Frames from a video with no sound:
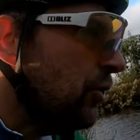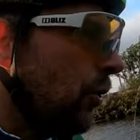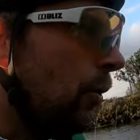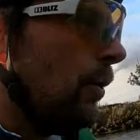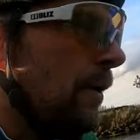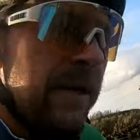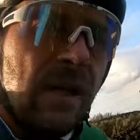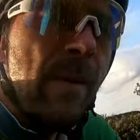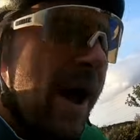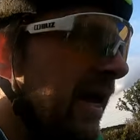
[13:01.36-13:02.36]
sure
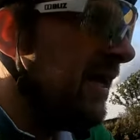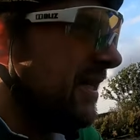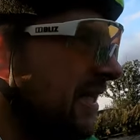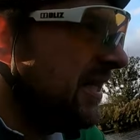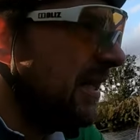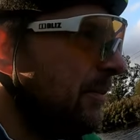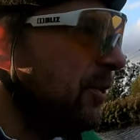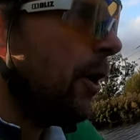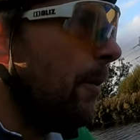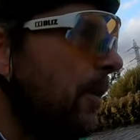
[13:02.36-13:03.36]
your bike is in
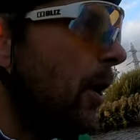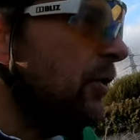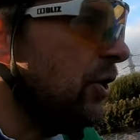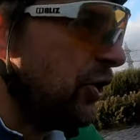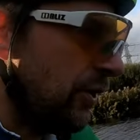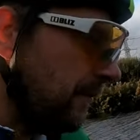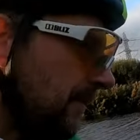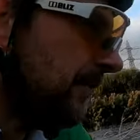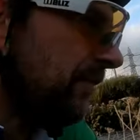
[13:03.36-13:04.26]
tip-top condition.